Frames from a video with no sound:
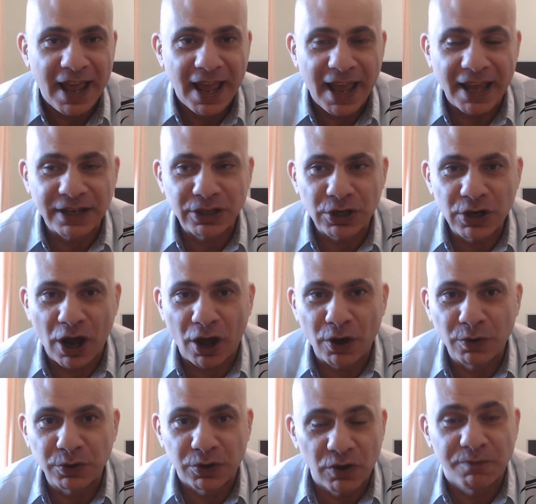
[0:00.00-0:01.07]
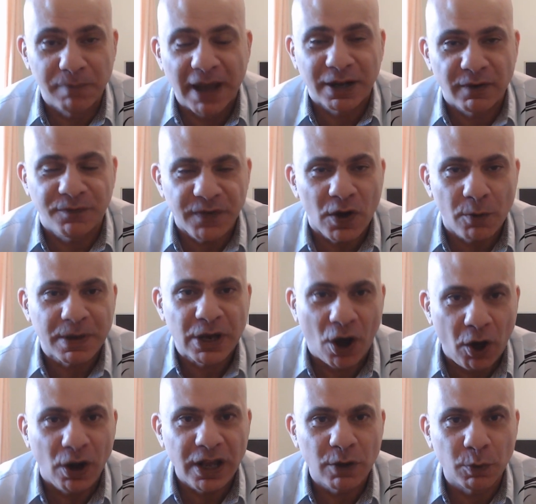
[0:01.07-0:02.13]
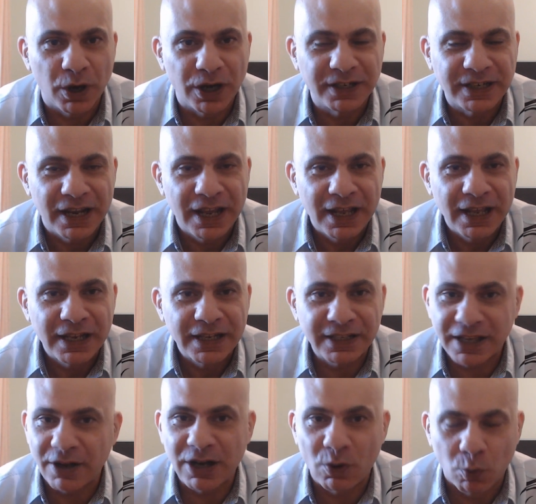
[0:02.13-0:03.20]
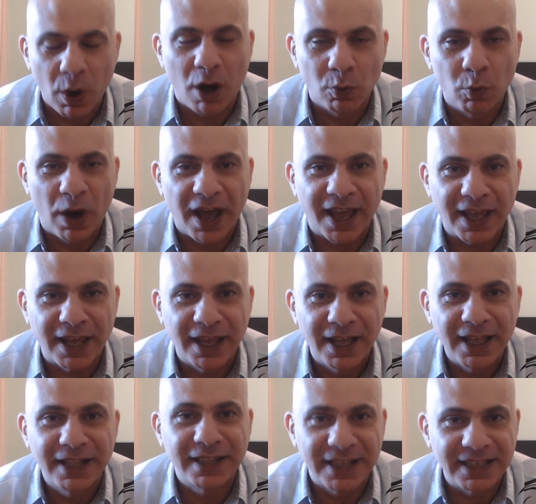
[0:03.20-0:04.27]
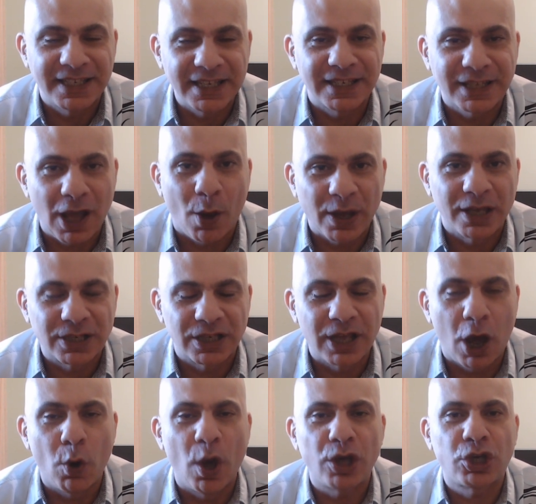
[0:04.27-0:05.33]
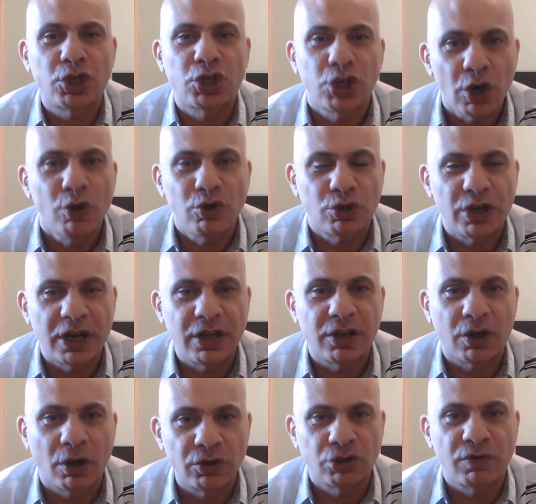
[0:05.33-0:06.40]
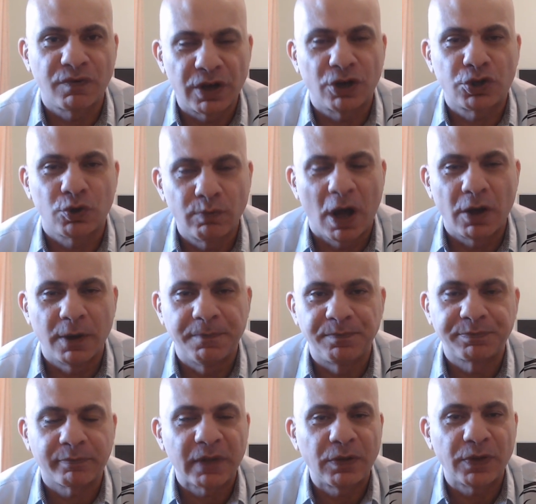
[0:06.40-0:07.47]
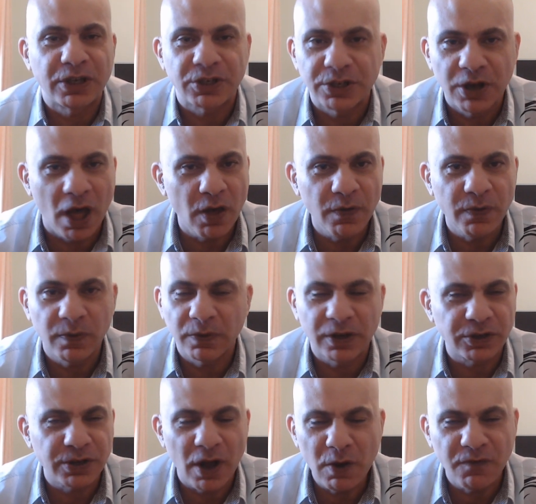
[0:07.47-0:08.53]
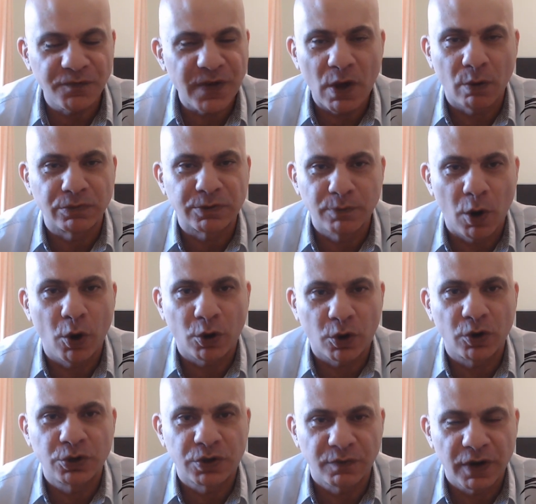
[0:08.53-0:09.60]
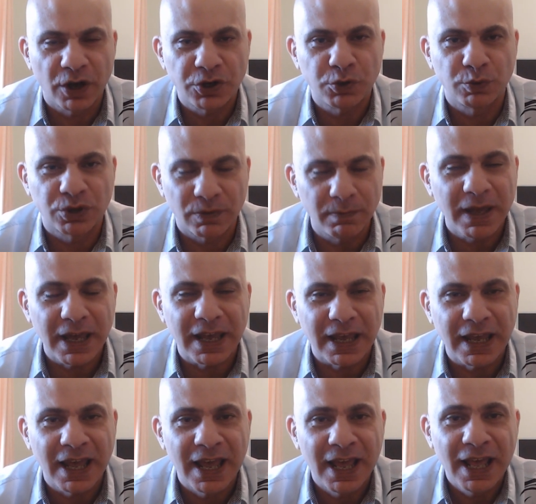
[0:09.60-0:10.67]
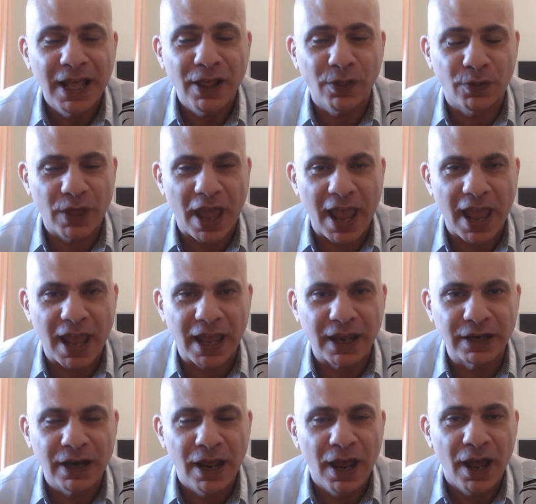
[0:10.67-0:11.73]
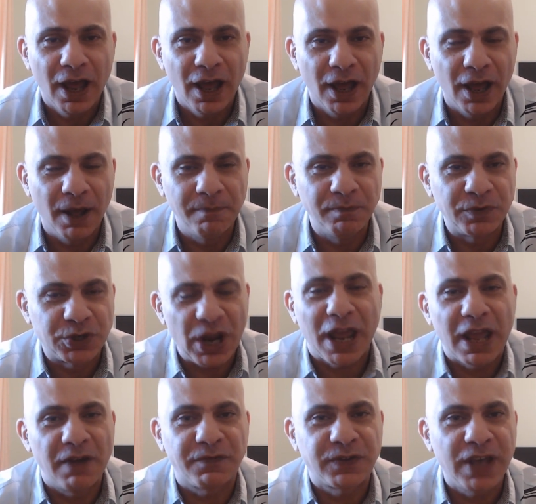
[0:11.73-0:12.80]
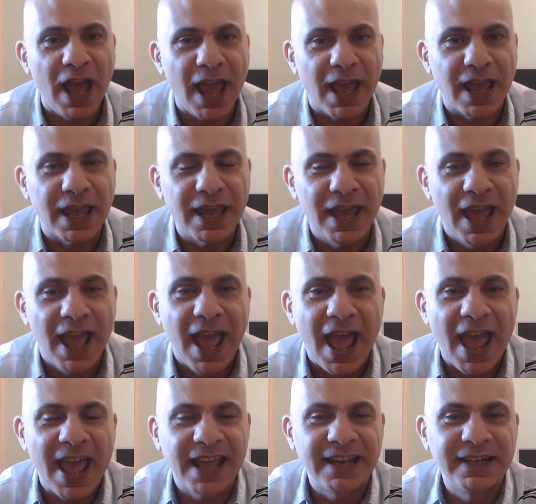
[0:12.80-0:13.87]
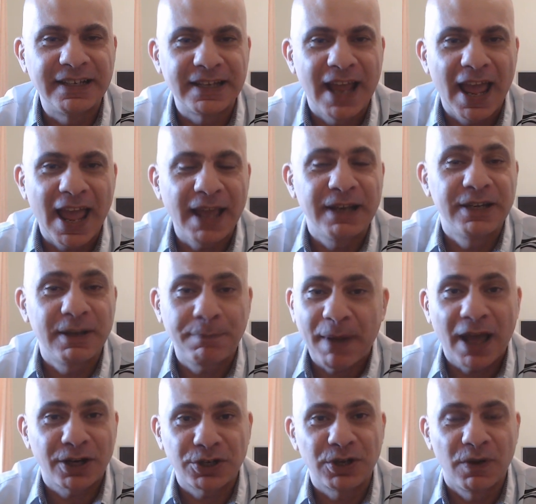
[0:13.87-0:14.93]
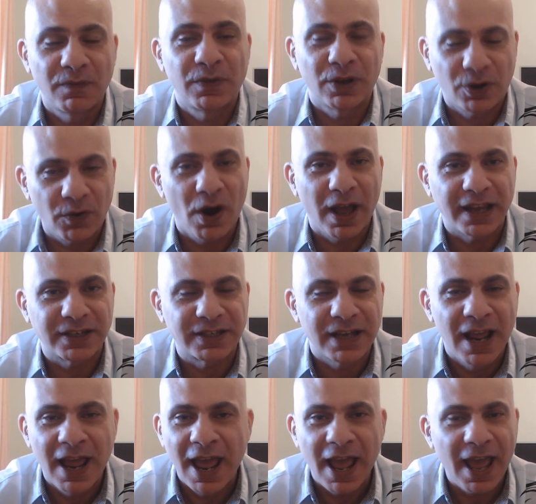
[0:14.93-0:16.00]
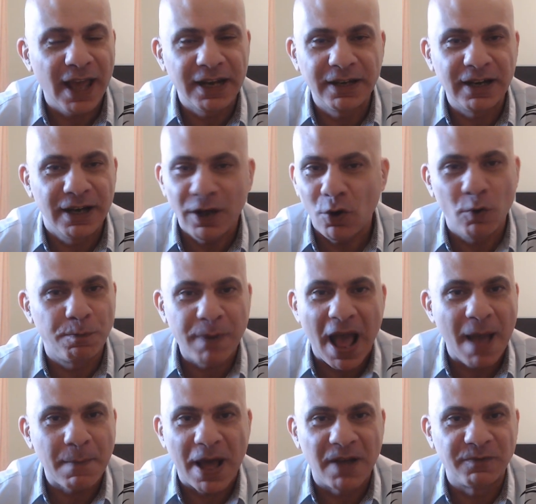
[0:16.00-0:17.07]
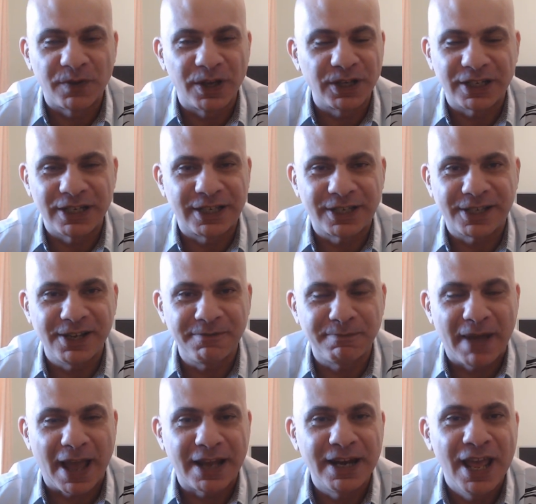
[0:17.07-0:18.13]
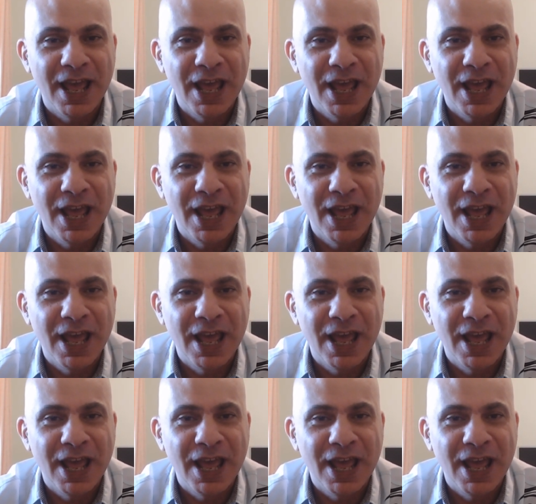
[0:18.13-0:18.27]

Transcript: and you know, you've made a film in Hollywood, there's only one way this is going to go. A hugely controversial moment. There's no, there's no films more controversial to me than um, JFK and and the Passion of the Christ. And little Batman versus Superman